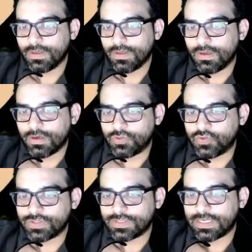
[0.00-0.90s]

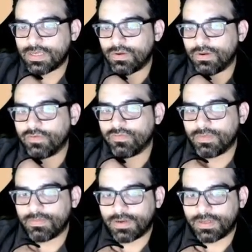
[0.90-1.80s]
addresses how government
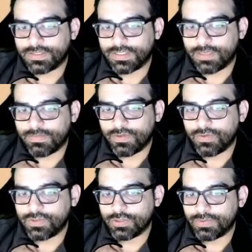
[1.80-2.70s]
policy can be used
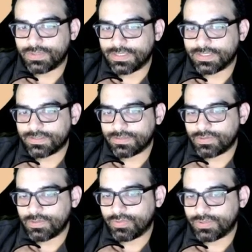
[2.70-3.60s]
to protect
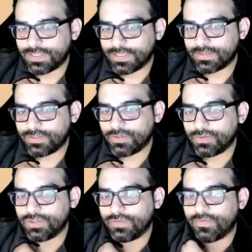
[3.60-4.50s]

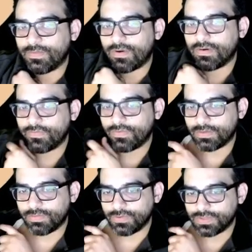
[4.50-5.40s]
children from harmful,
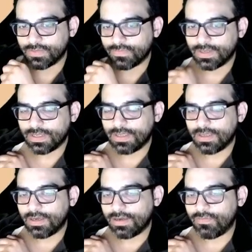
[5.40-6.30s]
abusive,
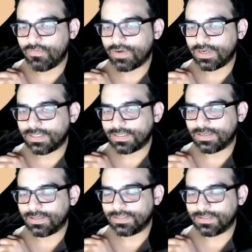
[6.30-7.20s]
and violent
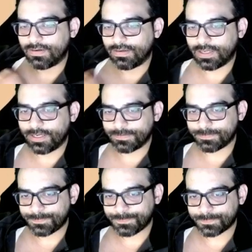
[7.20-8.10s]
content online.
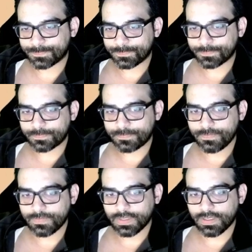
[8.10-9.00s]

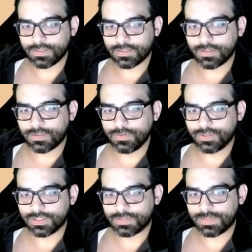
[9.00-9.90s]
This conclusion
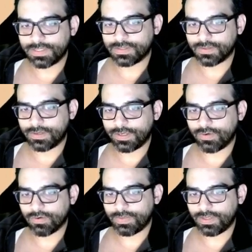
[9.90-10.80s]
is based on a
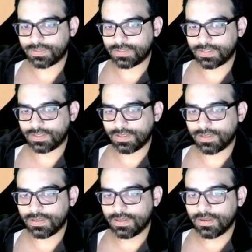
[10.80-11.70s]
European study
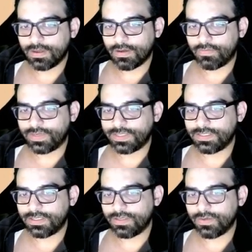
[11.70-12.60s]
of 19
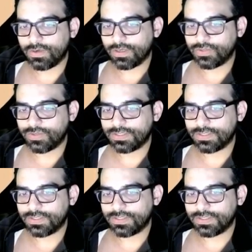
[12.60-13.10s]
EU countries